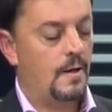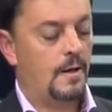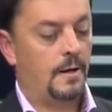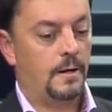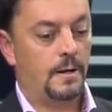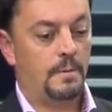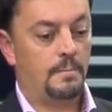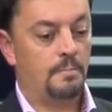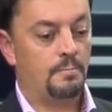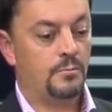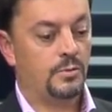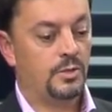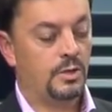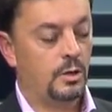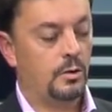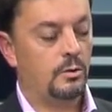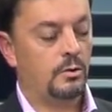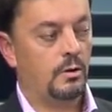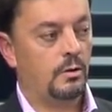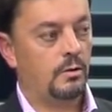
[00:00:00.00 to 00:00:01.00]

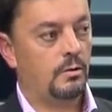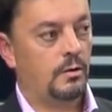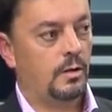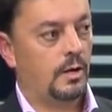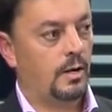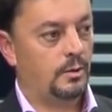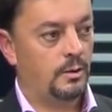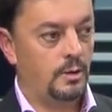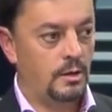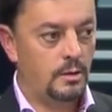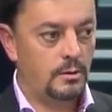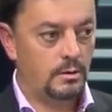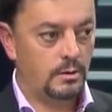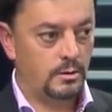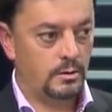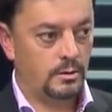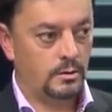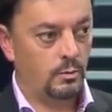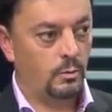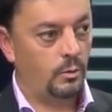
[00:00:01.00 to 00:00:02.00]
So I think
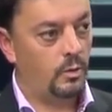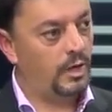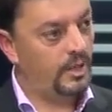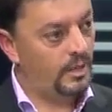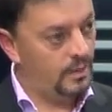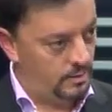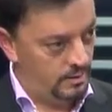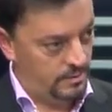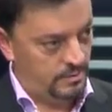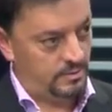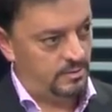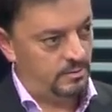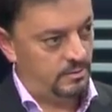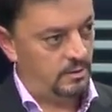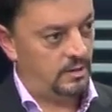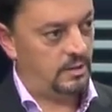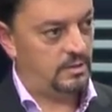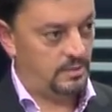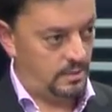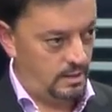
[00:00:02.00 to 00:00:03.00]
that the willingness
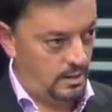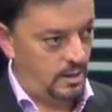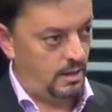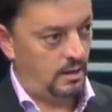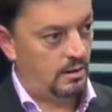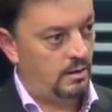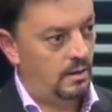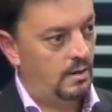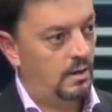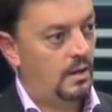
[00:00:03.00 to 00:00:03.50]
is there.